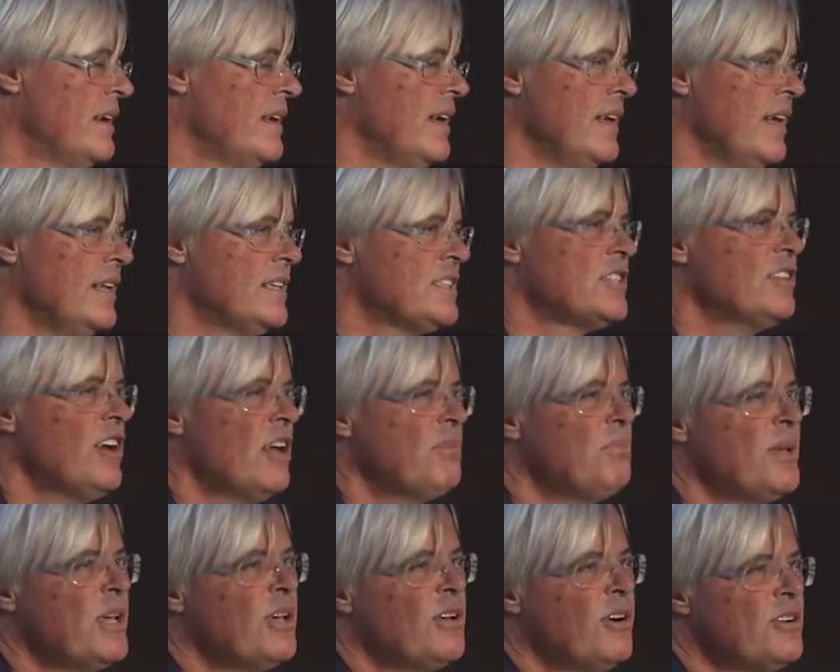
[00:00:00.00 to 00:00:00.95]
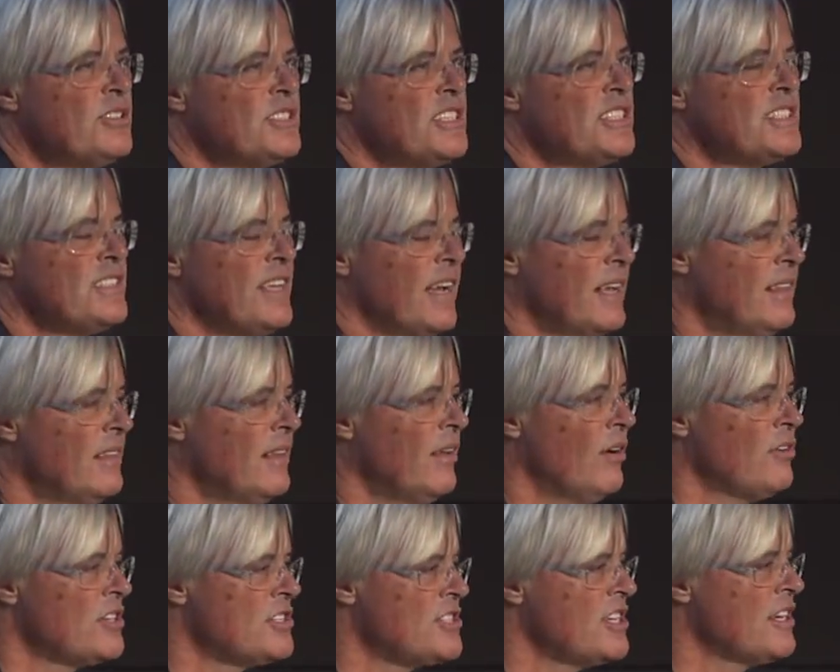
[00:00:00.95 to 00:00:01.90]
It's not because it's
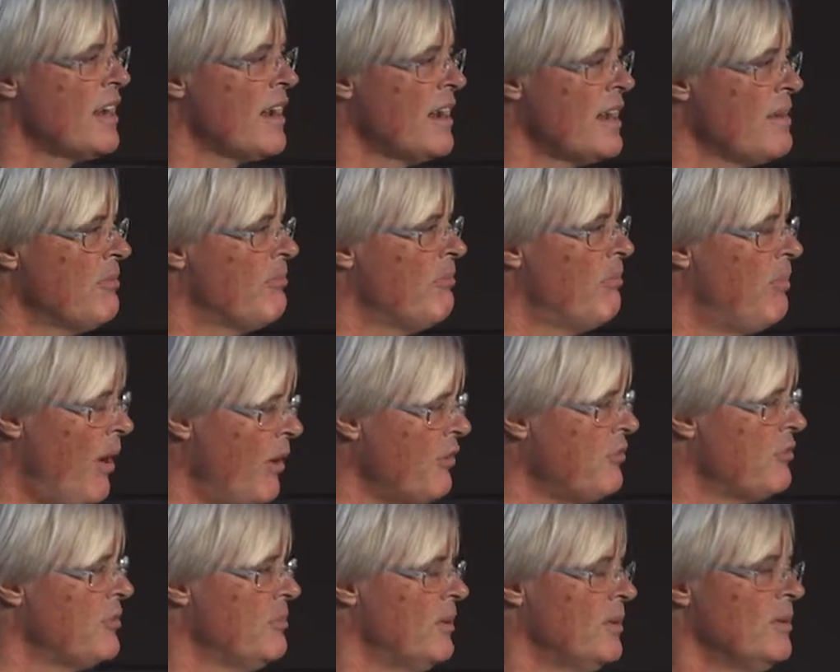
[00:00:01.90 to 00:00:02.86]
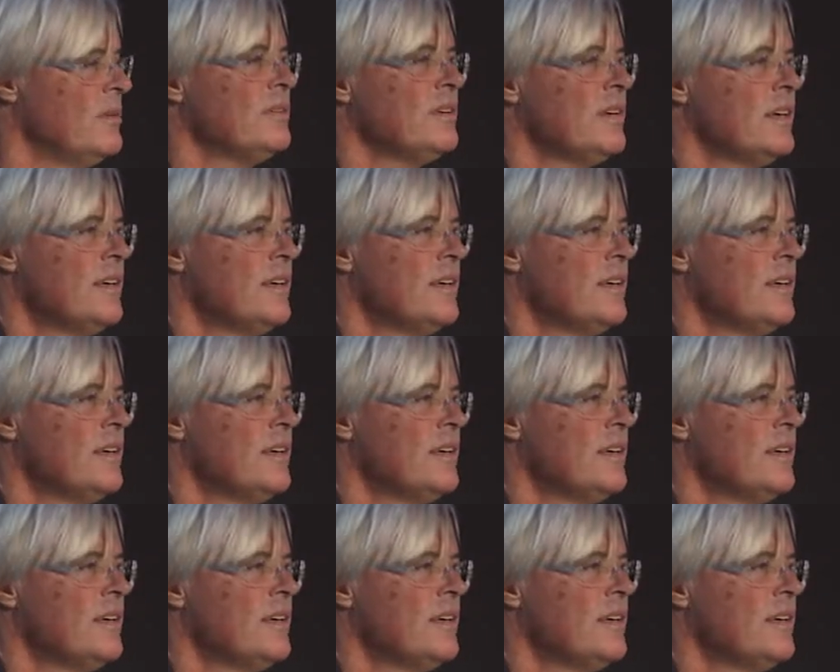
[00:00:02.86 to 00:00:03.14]
technologically possible